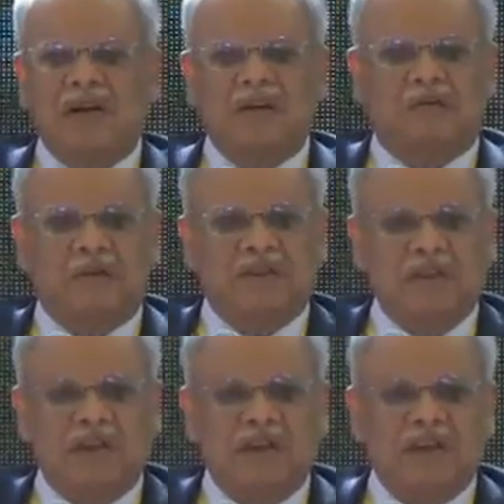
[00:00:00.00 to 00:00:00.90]
is
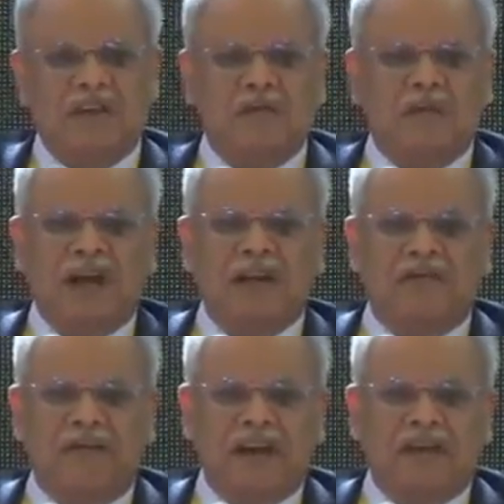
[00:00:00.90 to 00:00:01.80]
facilitated by the
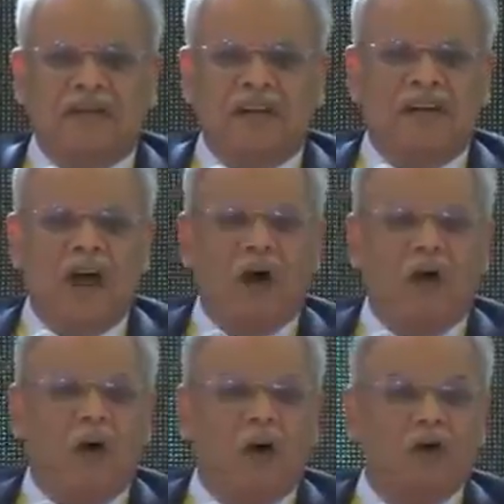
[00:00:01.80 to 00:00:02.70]
fact that now
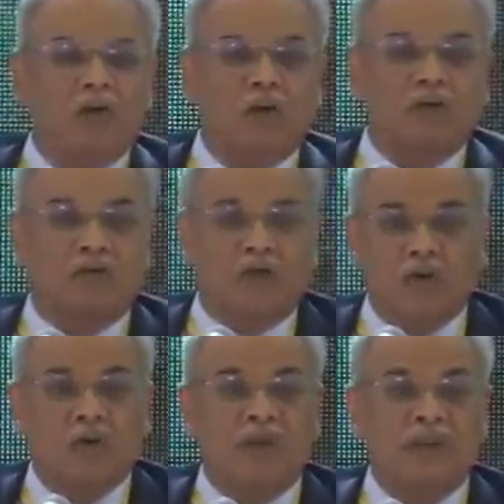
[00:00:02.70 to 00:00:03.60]
all those
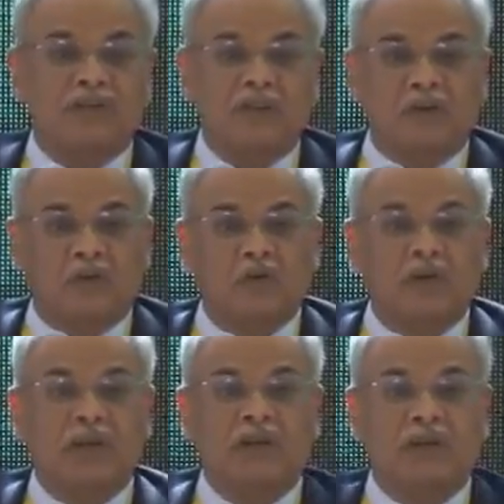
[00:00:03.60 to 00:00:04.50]
documents,
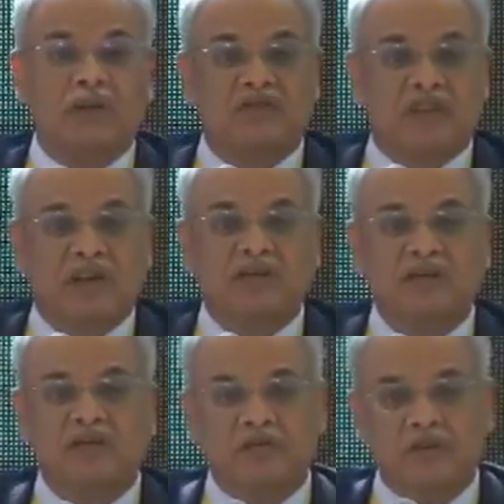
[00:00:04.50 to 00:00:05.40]
including the
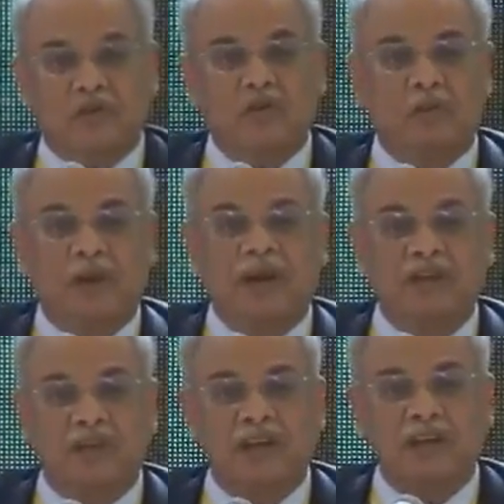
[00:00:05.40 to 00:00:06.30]
discussions which took
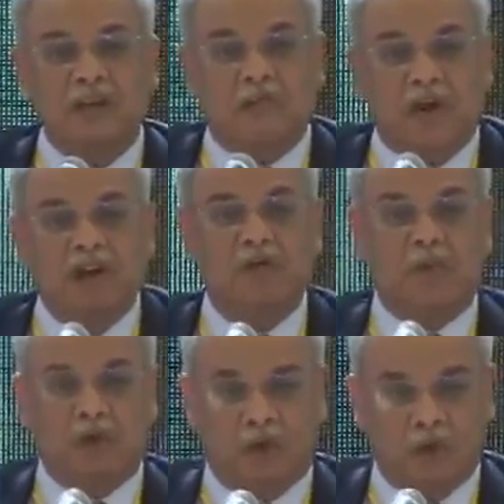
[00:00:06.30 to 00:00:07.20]
place in the
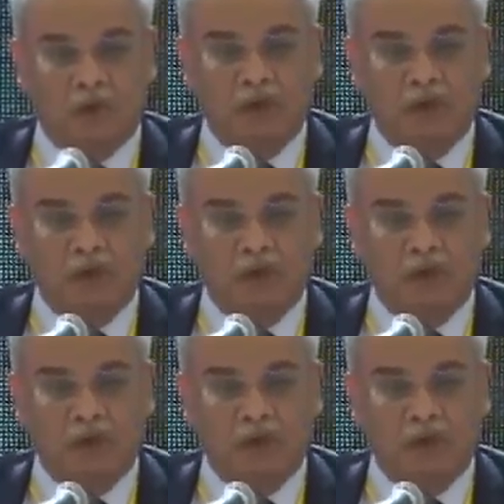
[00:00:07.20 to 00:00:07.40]
Politburo